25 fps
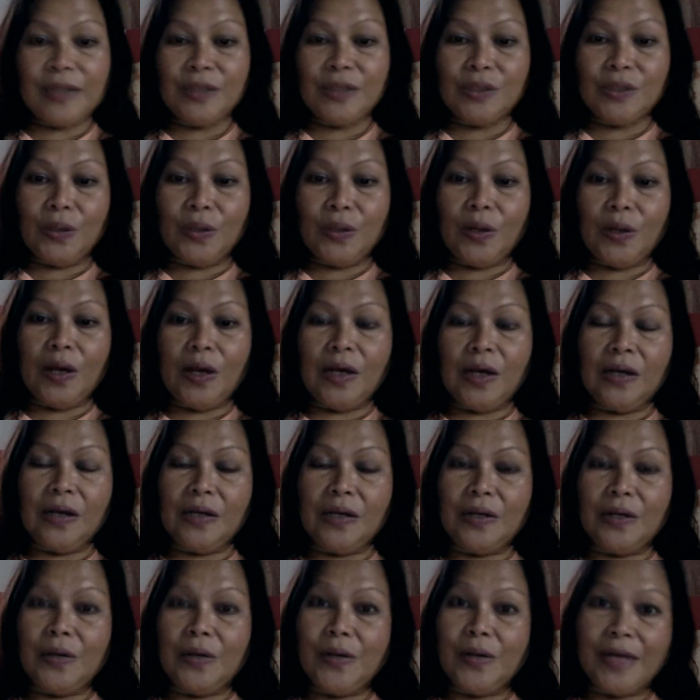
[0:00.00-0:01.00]
So
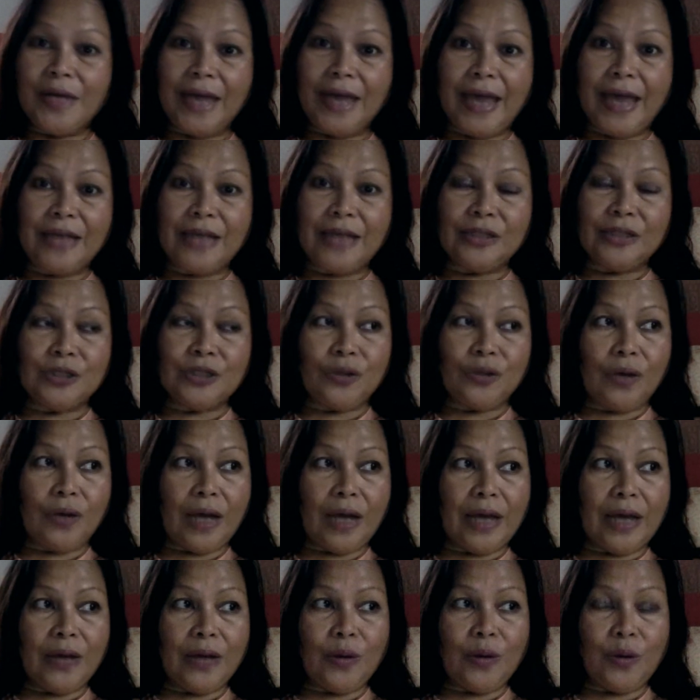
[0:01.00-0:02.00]
okay, so
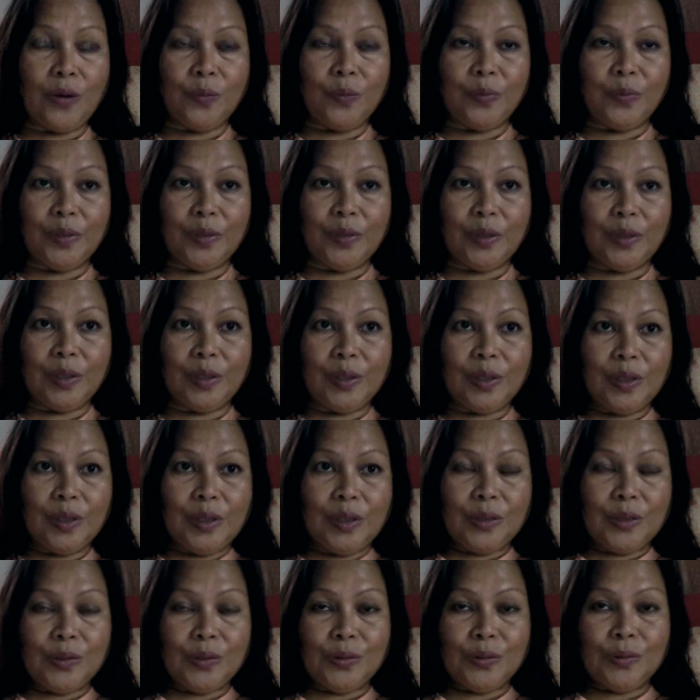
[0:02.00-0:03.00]
I hope
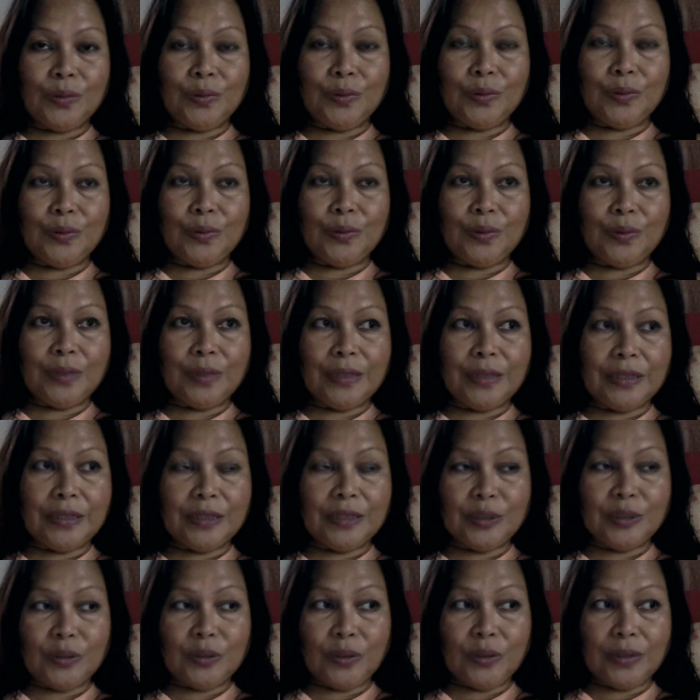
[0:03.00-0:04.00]
you are
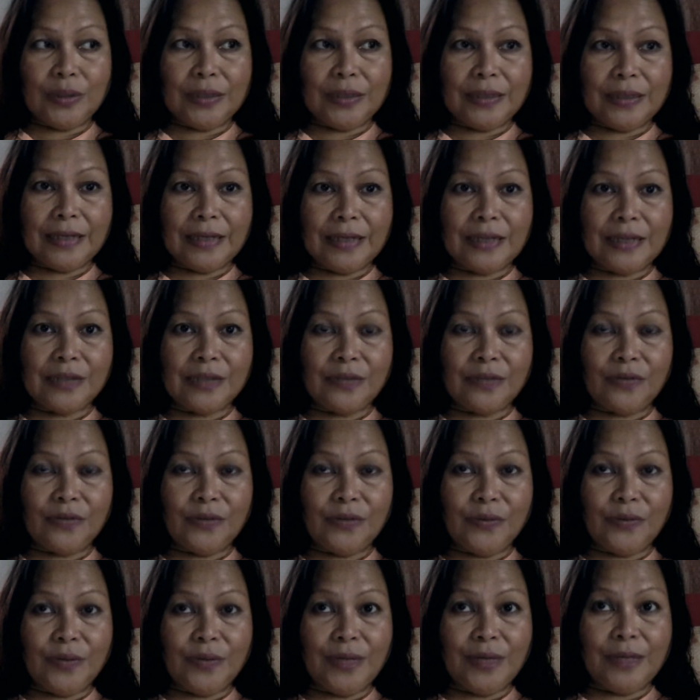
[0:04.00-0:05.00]
enjoying the rest of
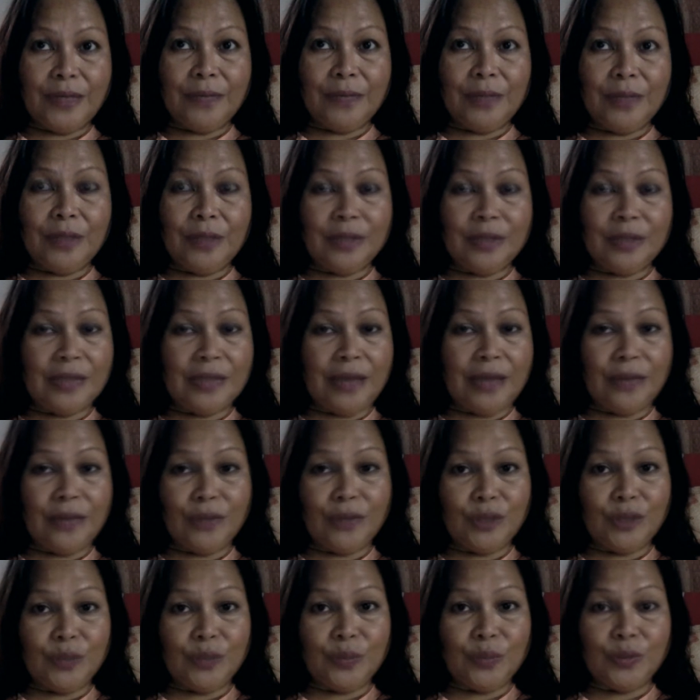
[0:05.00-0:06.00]
the week, because I
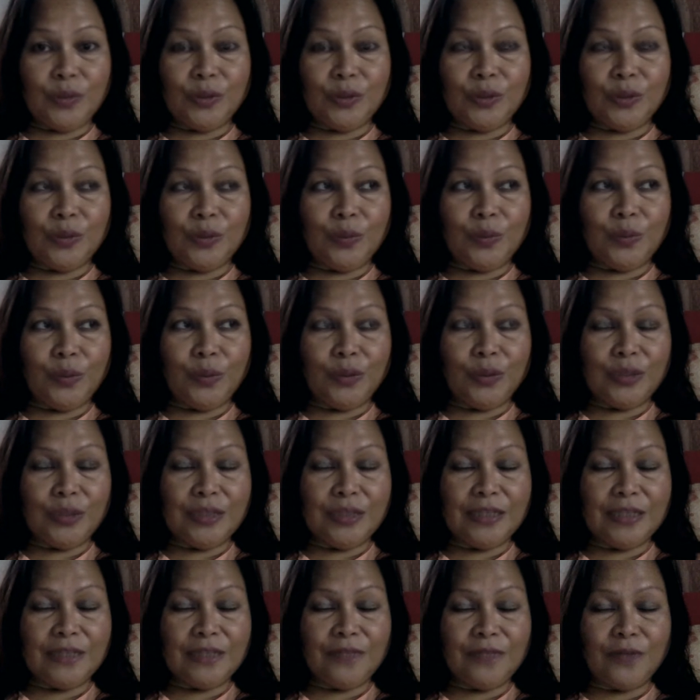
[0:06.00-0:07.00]
was supposed to post
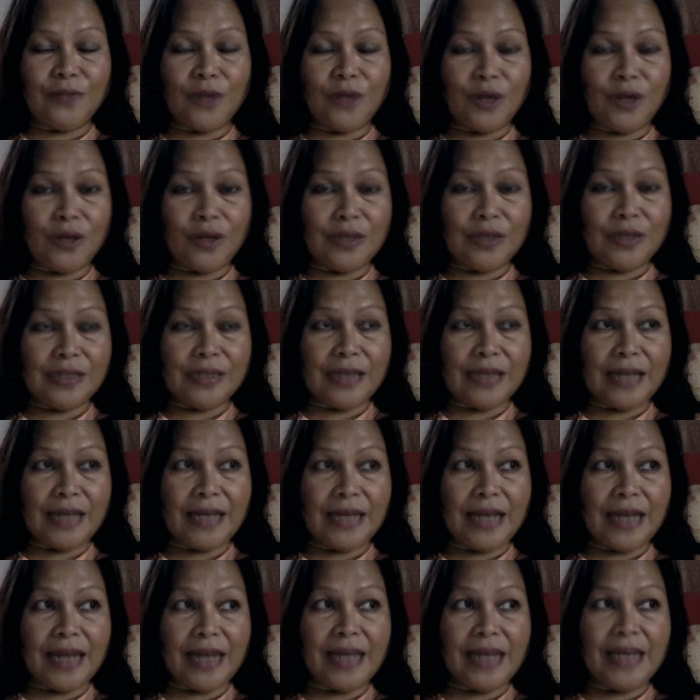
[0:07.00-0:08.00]
this vlog on
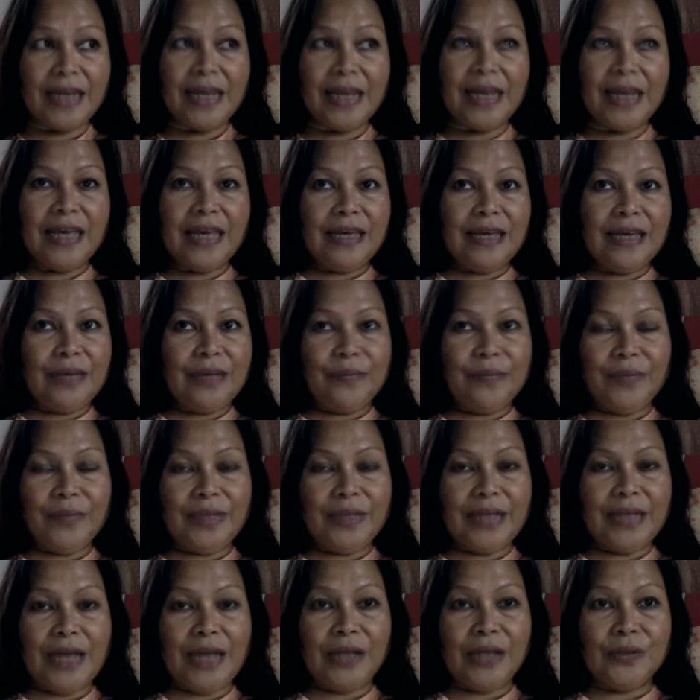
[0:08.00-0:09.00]
Sunday,
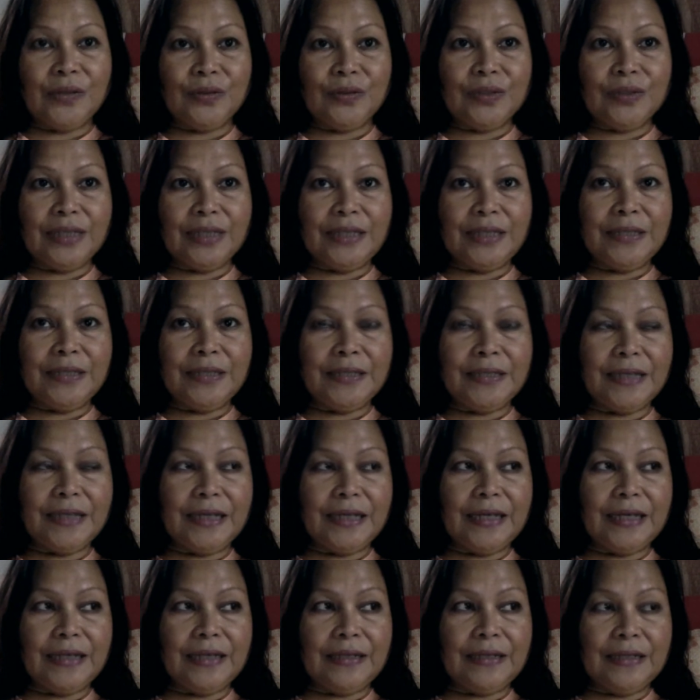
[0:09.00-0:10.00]
but I couldn't.
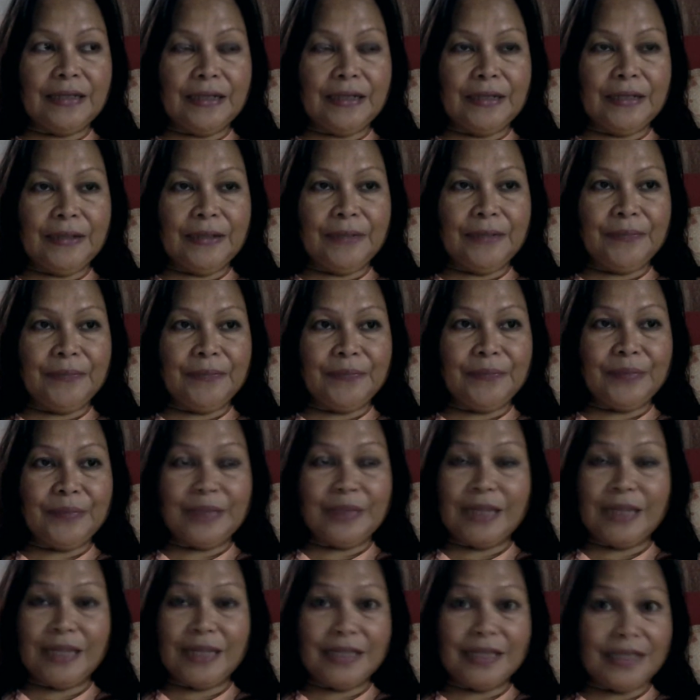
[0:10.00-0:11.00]
And
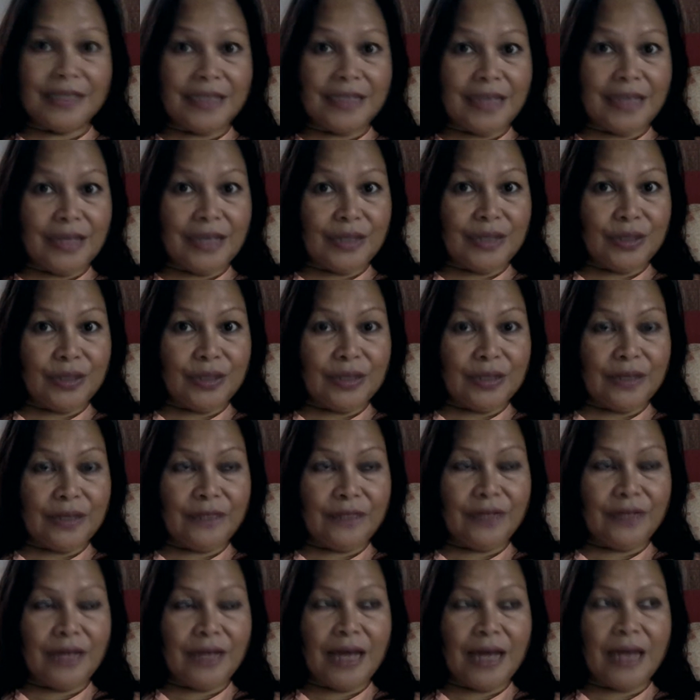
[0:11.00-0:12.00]
yesterday I should
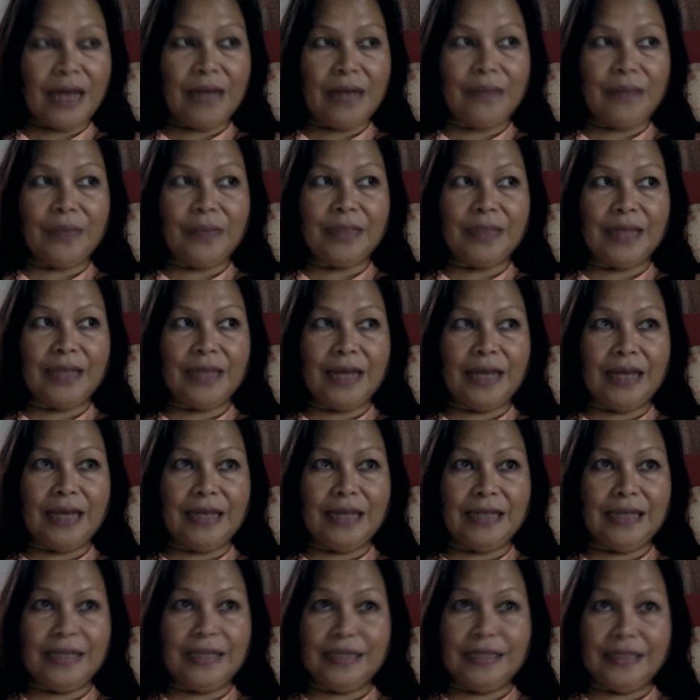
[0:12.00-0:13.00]
have done, but I
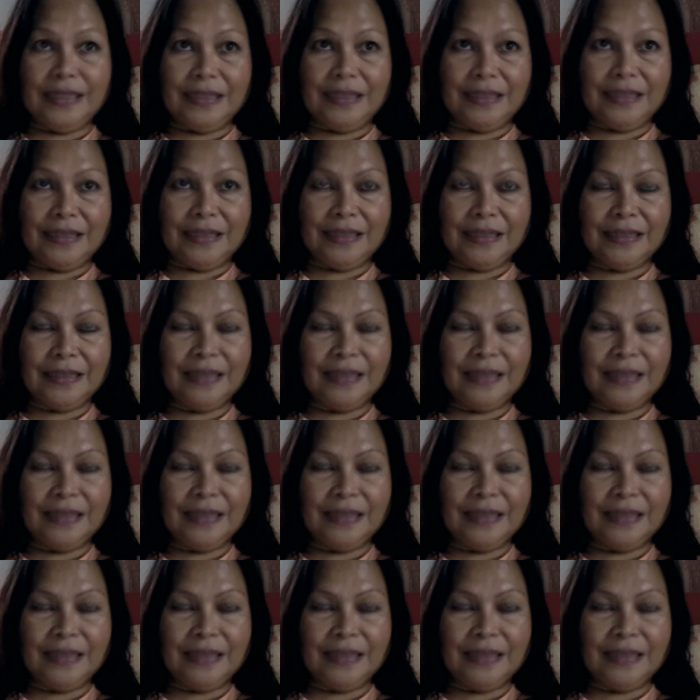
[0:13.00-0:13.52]
didn't.